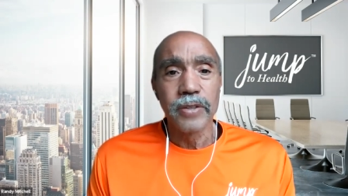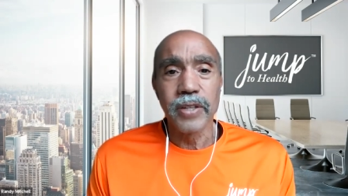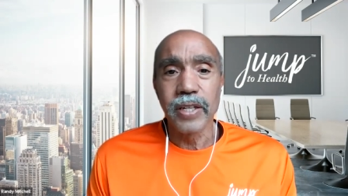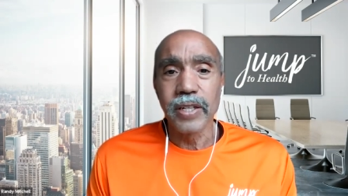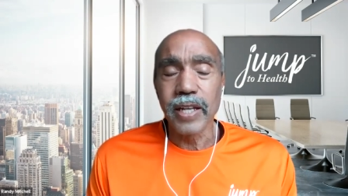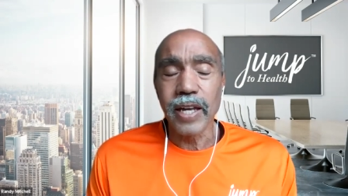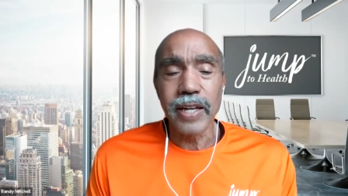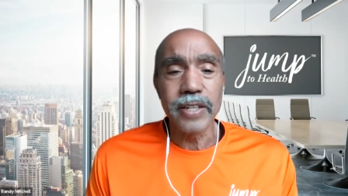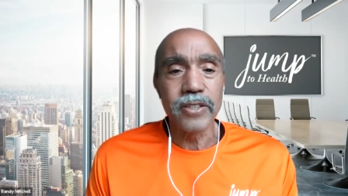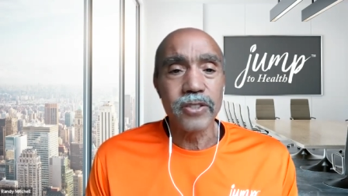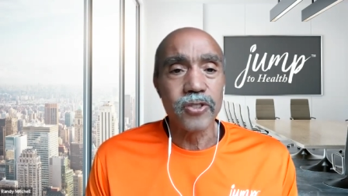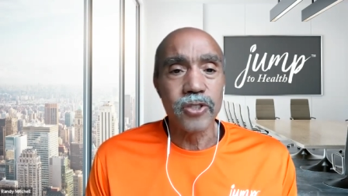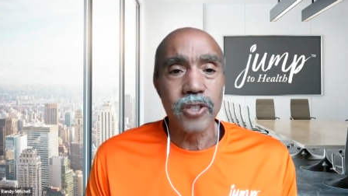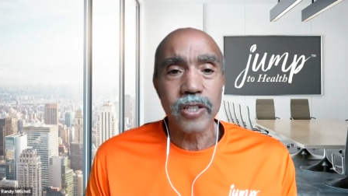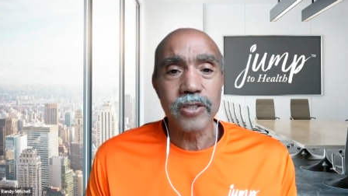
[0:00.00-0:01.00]
then that
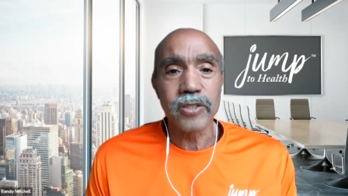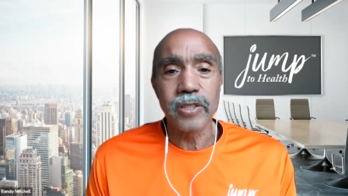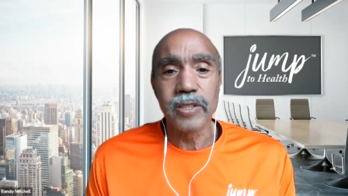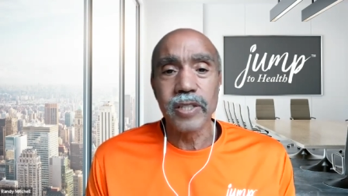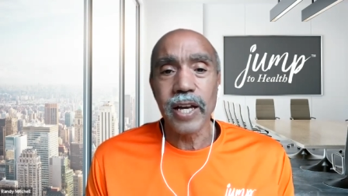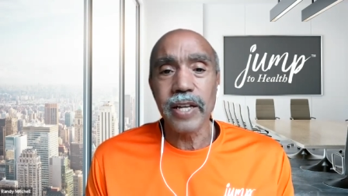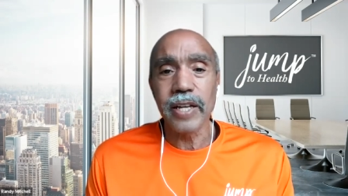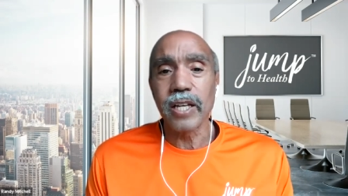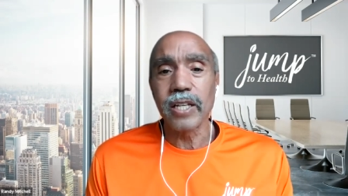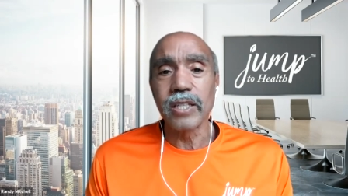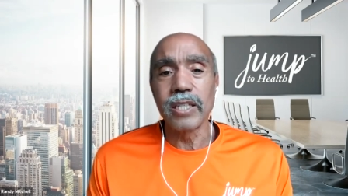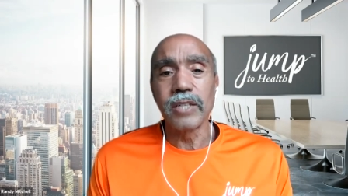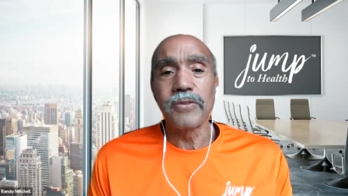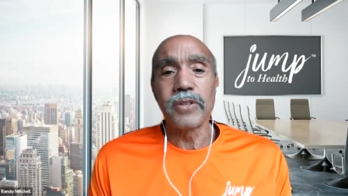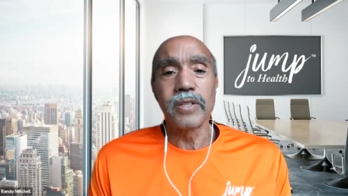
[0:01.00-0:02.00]
is just not
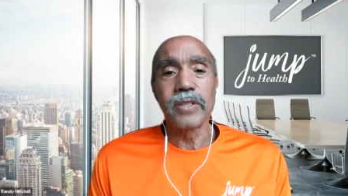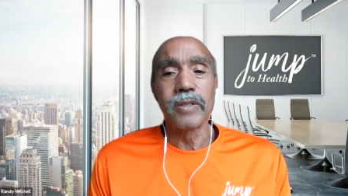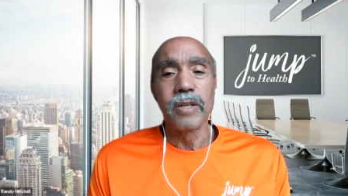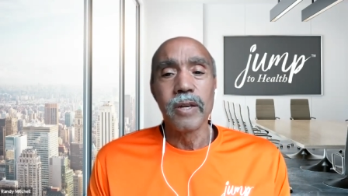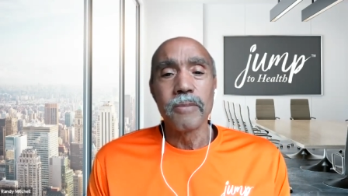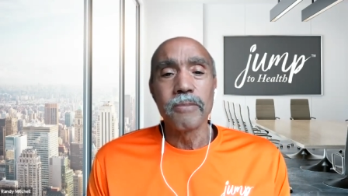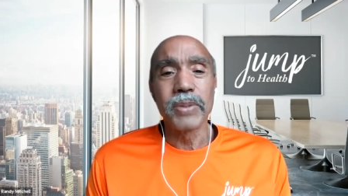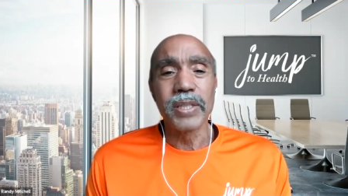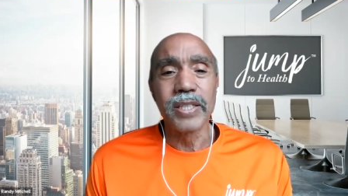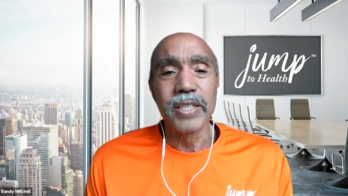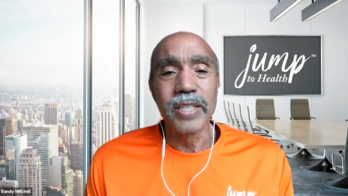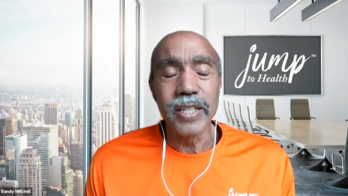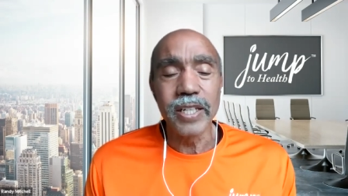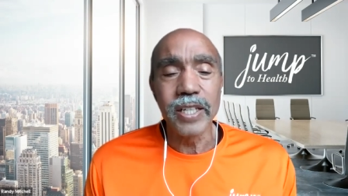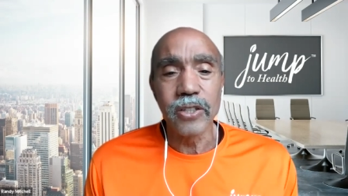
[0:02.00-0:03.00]
even
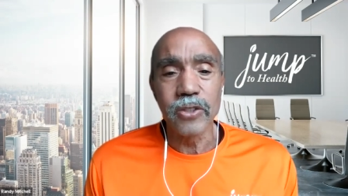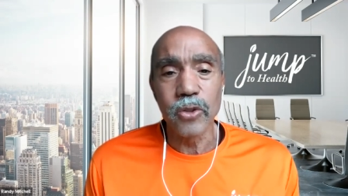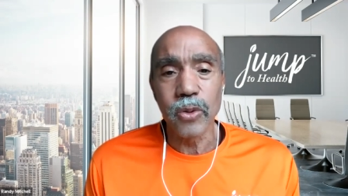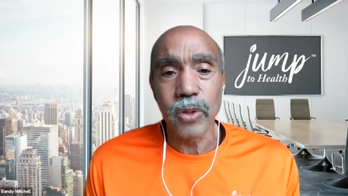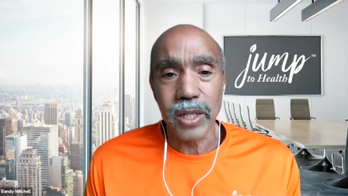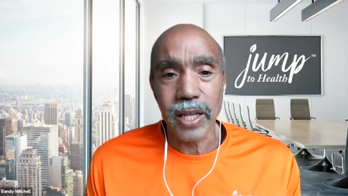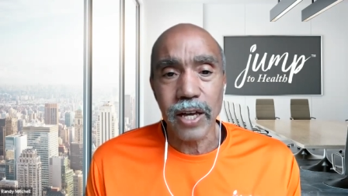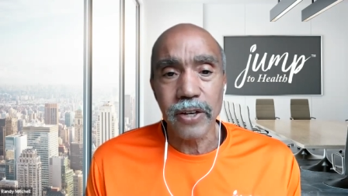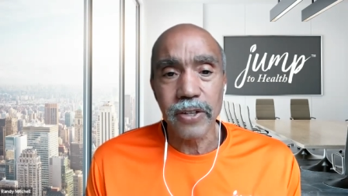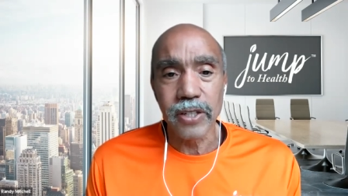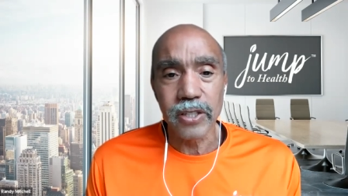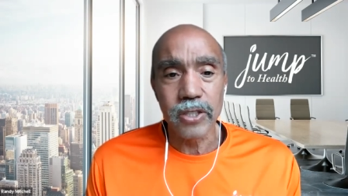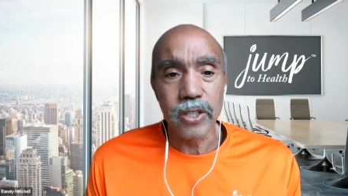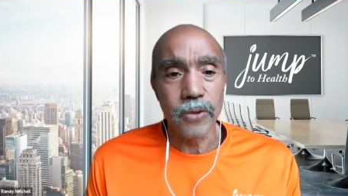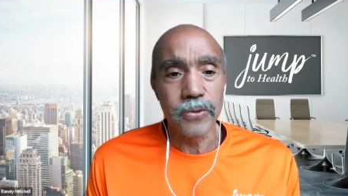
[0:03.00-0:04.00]
beginning to allow
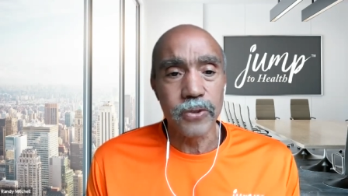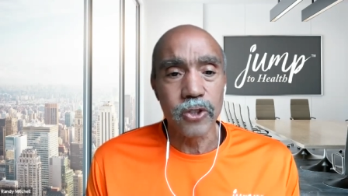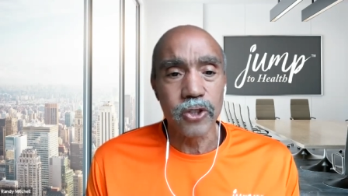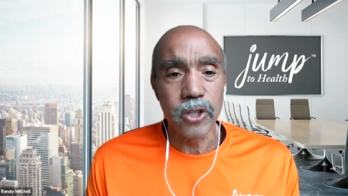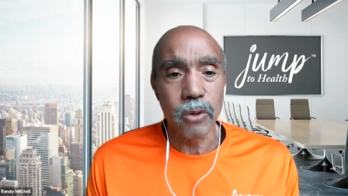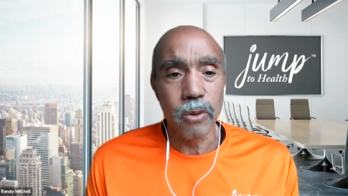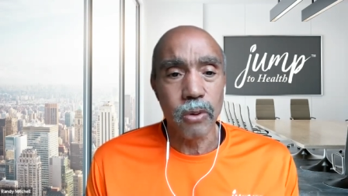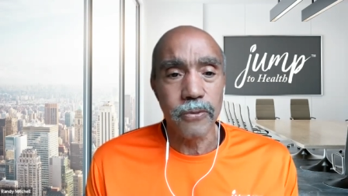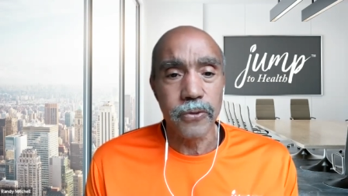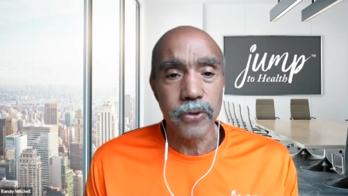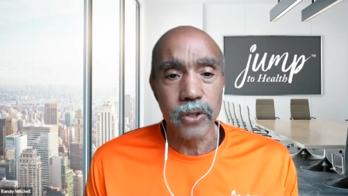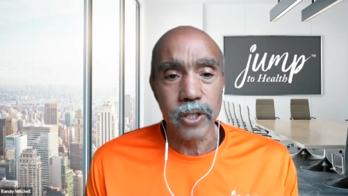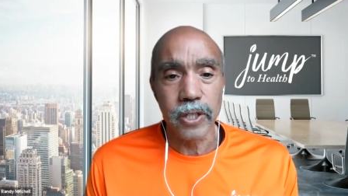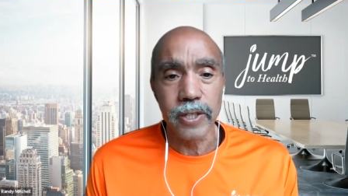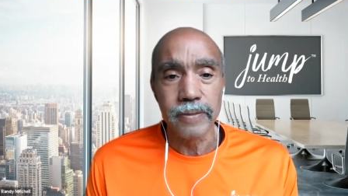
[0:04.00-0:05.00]
yourself to show up
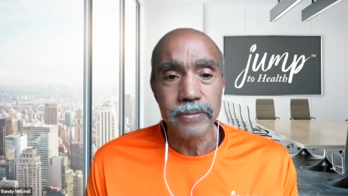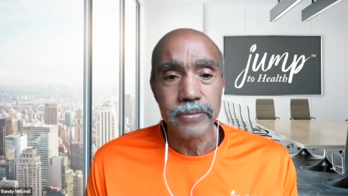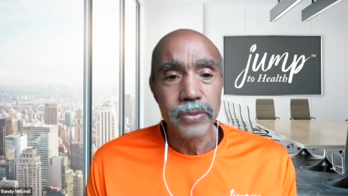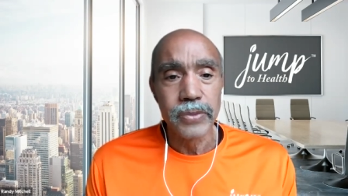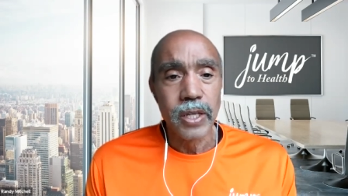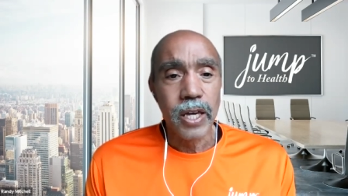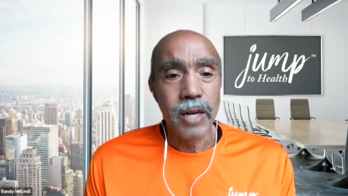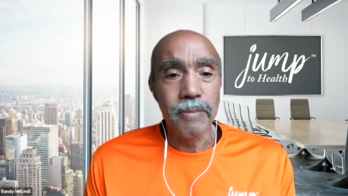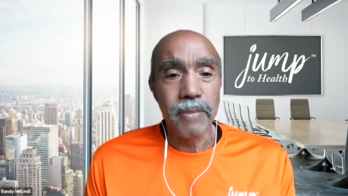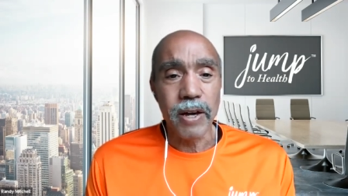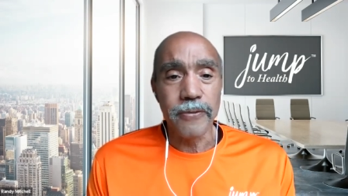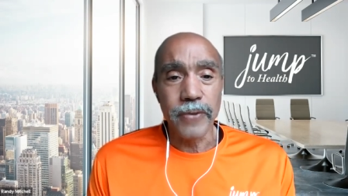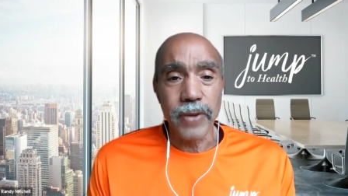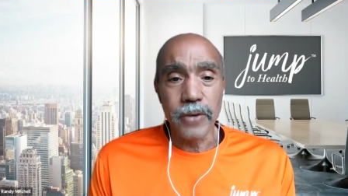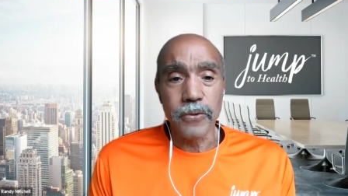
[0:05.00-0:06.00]
fully. And
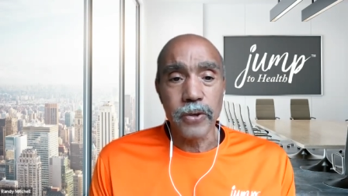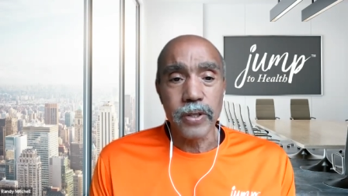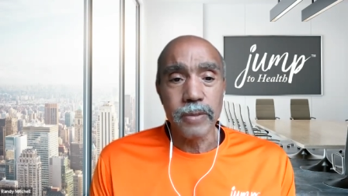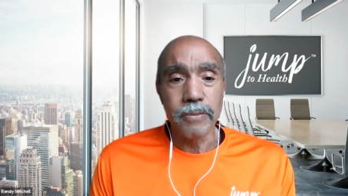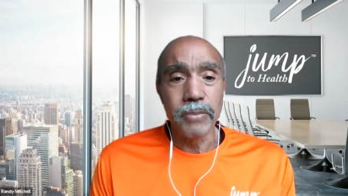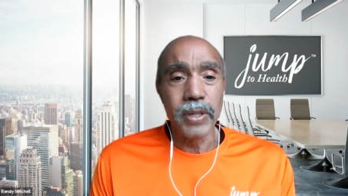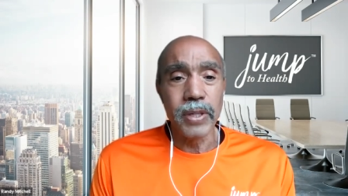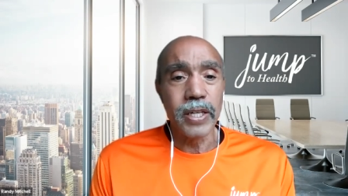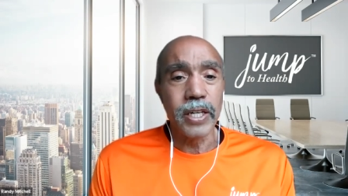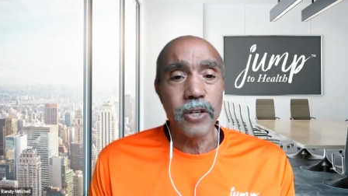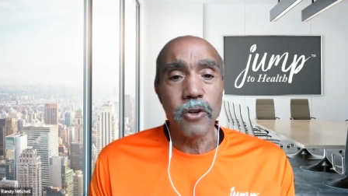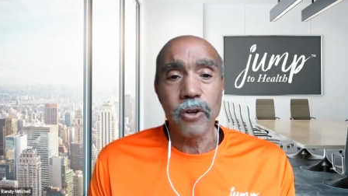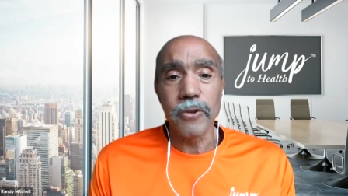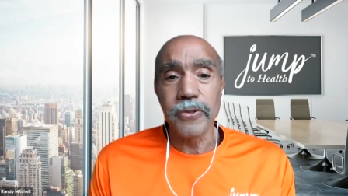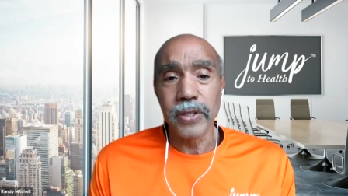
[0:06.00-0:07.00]
my favorite,
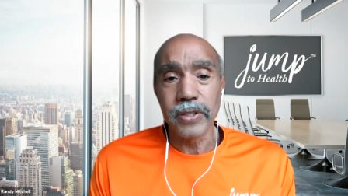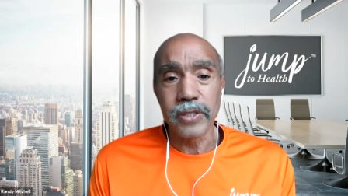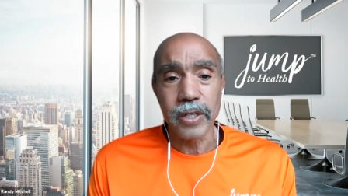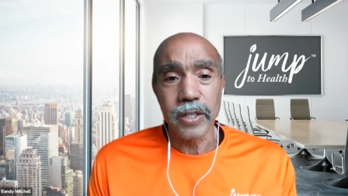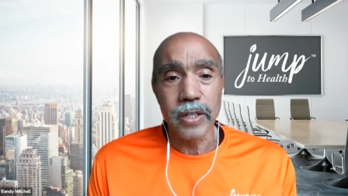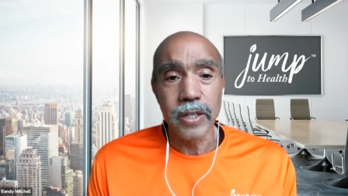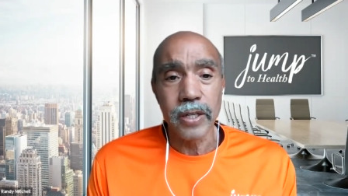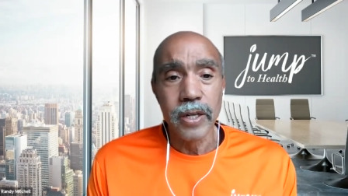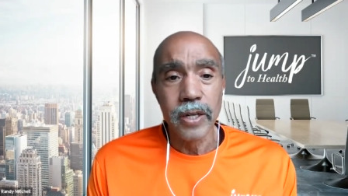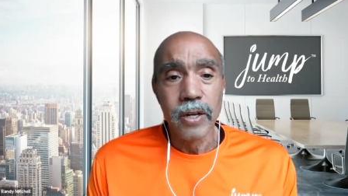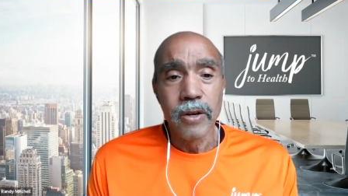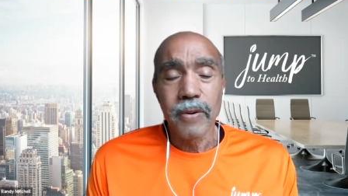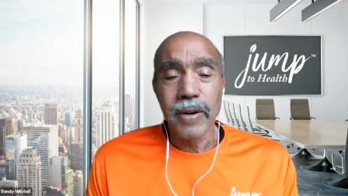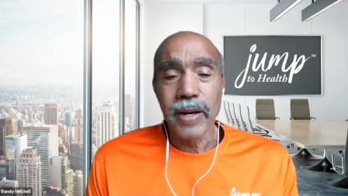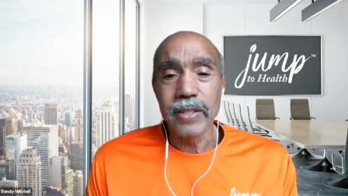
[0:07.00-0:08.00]
being inauthentic
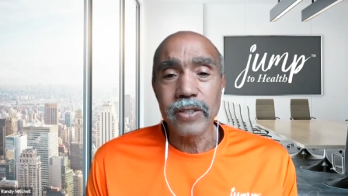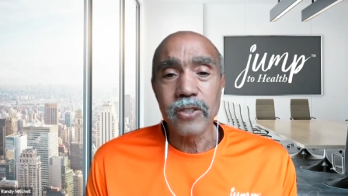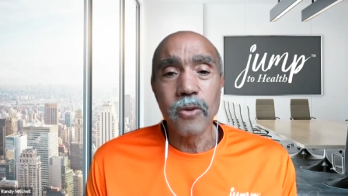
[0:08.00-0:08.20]
right?